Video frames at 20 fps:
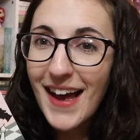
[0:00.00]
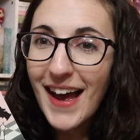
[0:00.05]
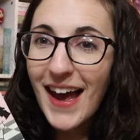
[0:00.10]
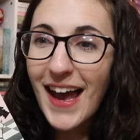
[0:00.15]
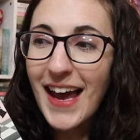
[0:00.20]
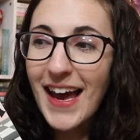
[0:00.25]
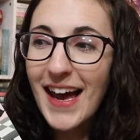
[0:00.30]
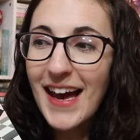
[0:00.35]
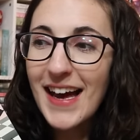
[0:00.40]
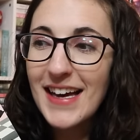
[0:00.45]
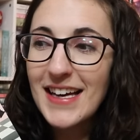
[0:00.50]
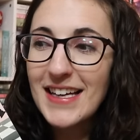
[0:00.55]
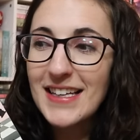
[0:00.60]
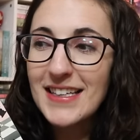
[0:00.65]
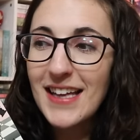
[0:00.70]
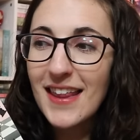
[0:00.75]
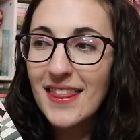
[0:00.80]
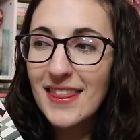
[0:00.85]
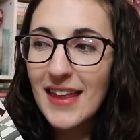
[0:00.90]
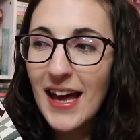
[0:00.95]

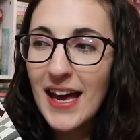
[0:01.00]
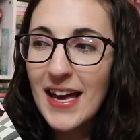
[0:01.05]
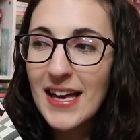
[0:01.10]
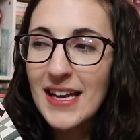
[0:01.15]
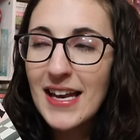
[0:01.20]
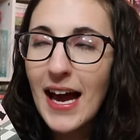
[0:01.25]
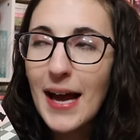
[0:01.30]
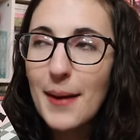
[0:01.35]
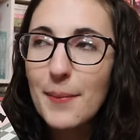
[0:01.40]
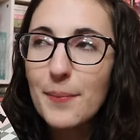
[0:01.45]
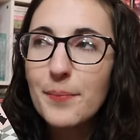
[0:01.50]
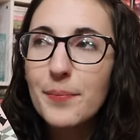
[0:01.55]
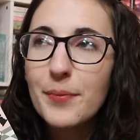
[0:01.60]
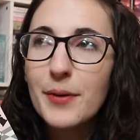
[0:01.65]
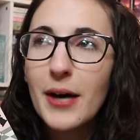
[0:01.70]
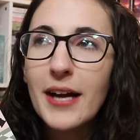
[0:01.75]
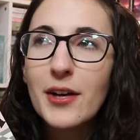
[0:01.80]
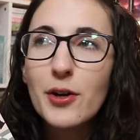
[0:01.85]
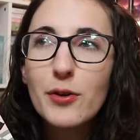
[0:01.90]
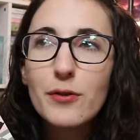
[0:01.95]
And then I
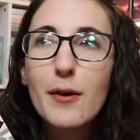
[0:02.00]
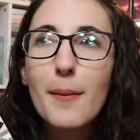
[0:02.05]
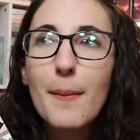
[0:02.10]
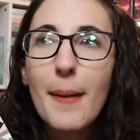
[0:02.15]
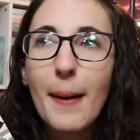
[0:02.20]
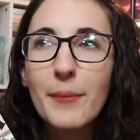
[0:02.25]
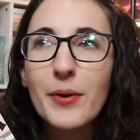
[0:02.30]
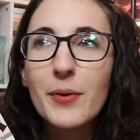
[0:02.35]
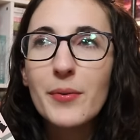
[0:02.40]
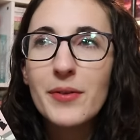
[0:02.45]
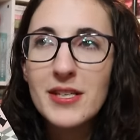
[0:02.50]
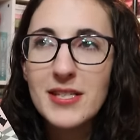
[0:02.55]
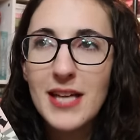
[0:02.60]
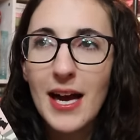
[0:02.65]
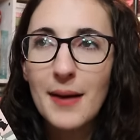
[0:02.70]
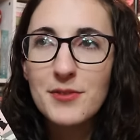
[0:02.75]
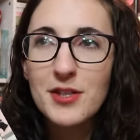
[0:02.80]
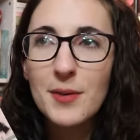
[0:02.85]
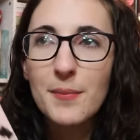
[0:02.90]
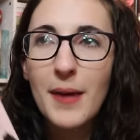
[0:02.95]
don't remember when the
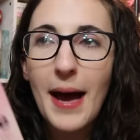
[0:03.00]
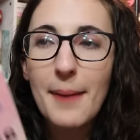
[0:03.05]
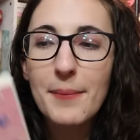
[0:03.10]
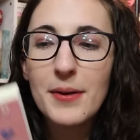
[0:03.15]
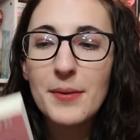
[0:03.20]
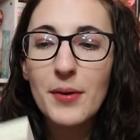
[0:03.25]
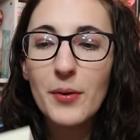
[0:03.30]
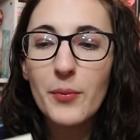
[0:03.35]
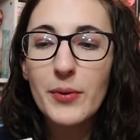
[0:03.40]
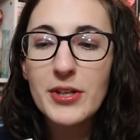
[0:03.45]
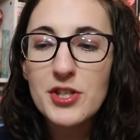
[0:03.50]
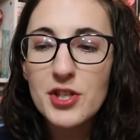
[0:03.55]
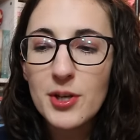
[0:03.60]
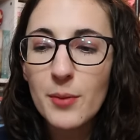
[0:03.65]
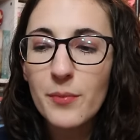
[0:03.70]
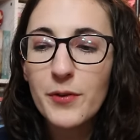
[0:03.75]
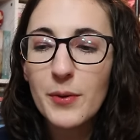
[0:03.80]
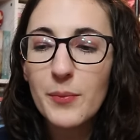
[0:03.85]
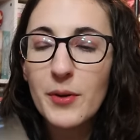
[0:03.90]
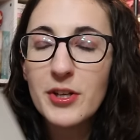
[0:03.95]
time jump happened, but we
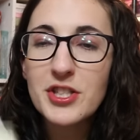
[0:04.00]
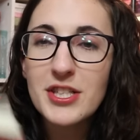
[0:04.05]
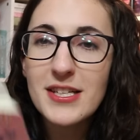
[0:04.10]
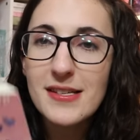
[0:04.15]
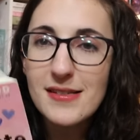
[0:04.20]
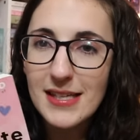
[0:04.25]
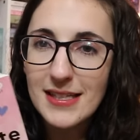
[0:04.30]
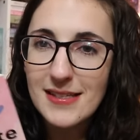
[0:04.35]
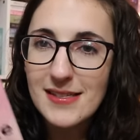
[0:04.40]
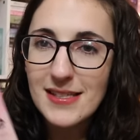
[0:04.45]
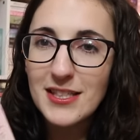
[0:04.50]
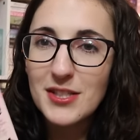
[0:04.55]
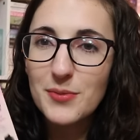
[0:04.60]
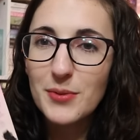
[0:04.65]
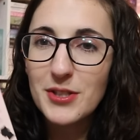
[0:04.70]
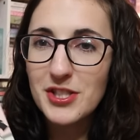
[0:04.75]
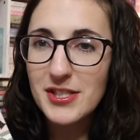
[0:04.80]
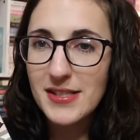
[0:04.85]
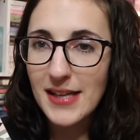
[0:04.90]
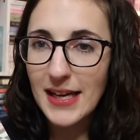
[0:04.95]
jump from when she's 16 to
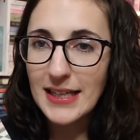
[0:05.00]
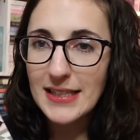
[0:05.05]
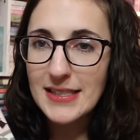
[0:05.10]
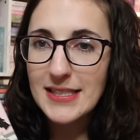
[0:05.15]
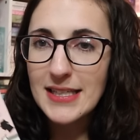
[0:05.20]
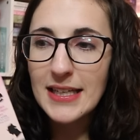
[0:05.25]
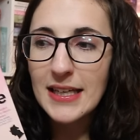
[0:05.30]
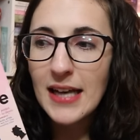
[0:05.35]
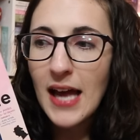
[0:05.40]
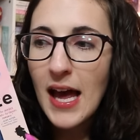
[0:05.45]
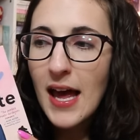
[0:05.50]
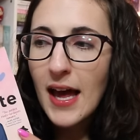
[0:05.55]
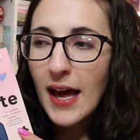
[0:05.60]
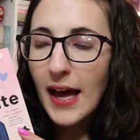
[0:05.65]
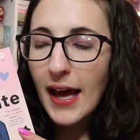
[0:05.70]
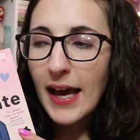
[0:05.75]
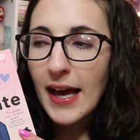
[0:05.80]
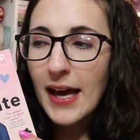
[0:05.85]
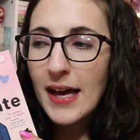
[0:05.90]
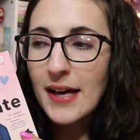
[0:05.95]
when she's 18,
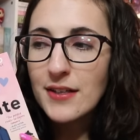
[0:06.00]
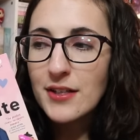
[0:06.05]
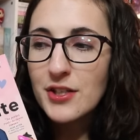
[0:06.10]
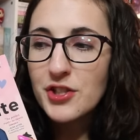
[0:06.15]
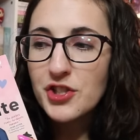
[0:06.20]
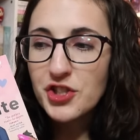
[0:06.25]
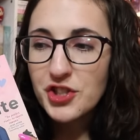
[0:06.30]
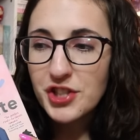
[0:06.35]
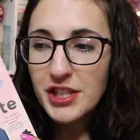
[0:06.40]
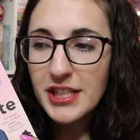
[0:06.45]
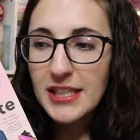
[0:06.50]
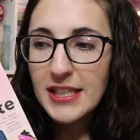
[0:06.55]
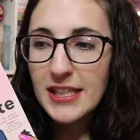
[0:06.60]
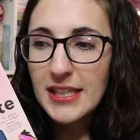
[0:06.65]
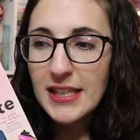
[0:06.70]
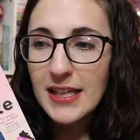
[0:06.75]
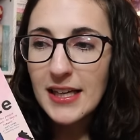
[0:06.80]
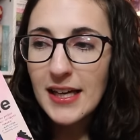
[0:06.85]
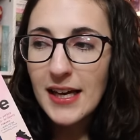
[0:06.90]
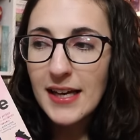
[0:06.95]
and
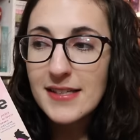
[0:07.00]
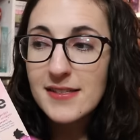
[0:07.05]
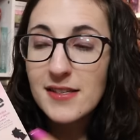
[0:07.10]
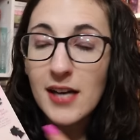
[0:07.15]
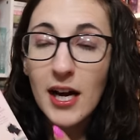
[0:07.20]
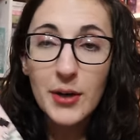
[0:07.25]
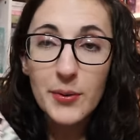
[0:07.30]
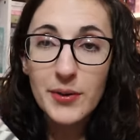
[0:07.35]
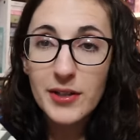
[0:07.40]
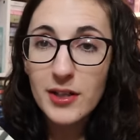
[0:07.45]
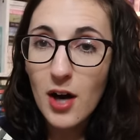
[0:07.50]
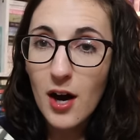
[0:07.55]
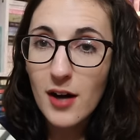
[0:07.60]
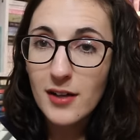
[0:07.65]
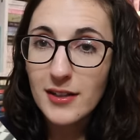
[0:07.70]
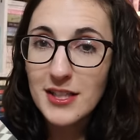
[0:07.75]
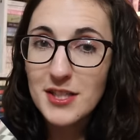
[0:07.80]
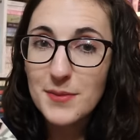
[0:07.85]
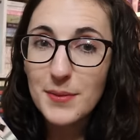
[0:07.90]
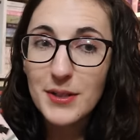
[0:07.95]
she is not going to
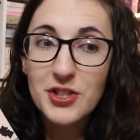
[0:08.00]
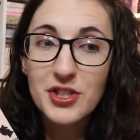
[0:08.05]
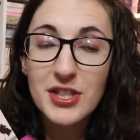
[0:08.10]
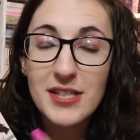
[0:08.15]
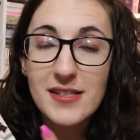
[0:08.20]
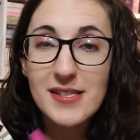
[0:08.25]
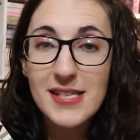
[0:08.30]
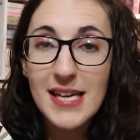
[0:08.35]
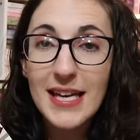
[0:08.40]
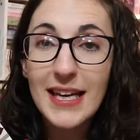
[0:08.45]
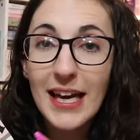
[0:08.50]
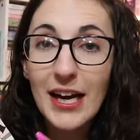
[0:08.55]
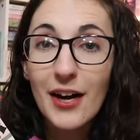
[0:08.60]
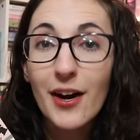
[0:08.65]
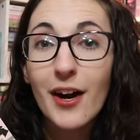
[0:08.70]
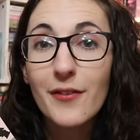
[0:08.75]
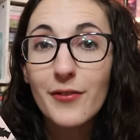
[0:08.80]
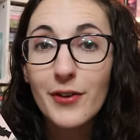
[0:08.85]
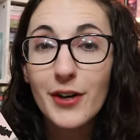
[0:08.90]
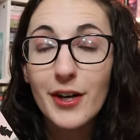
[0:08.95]
college because she has to take
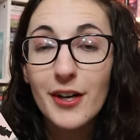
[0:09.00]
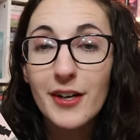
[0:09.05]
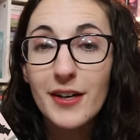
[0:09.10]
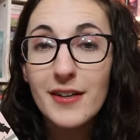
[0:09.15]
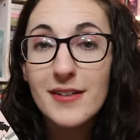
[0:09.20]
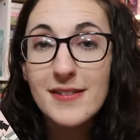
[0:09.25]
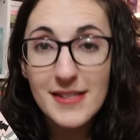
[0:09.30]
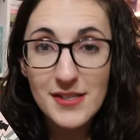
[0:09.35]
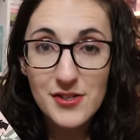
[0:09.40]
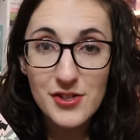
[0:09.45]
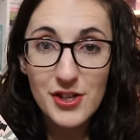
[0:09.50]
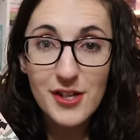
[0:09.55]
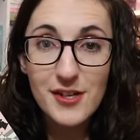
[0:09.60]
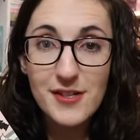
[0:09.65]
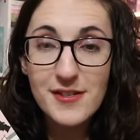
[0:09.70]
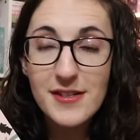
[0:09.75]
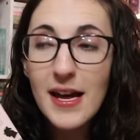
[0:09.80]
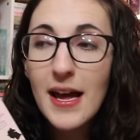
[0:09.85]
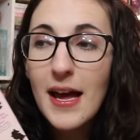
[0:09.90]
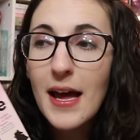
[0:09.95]
care of her
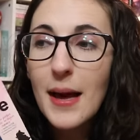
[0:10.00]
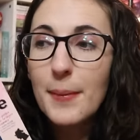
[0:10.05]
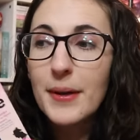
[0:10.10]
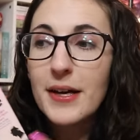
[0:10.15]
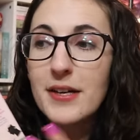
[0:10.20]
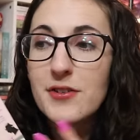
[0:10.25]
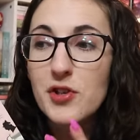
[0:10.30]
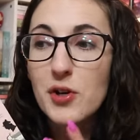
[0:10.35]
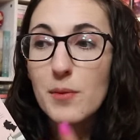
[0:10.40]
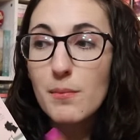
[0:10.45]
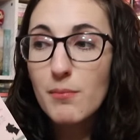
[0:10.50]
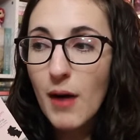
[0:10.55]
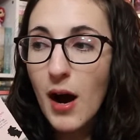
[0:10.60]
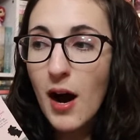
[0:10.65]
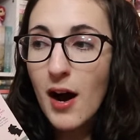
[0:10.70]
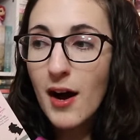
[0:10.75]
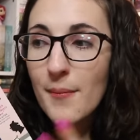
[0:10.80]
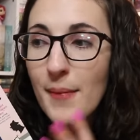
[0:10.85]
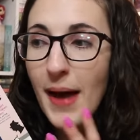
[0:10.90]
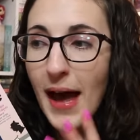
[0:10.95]
sisters because her
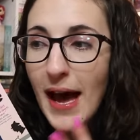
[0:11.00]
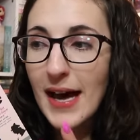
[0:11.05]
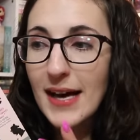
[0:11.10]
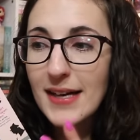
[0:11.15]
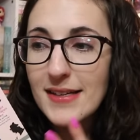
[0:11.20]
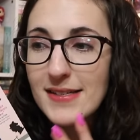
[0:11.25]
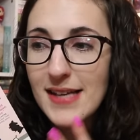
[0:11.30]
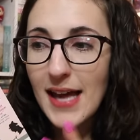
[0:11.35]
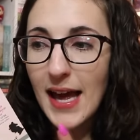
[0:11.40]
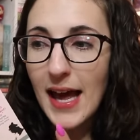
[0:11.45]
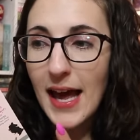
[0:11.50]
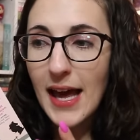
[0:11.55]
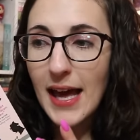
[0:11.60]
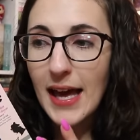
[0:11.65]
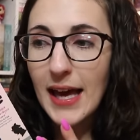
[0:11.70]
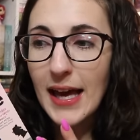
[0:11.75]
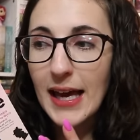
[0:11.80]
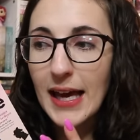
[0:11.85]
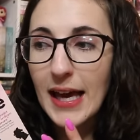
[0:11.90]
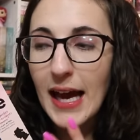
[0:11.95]
mom has
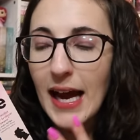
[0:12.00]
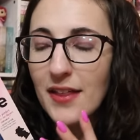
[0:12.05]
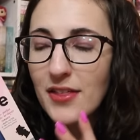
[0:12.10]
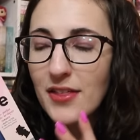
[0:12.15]
a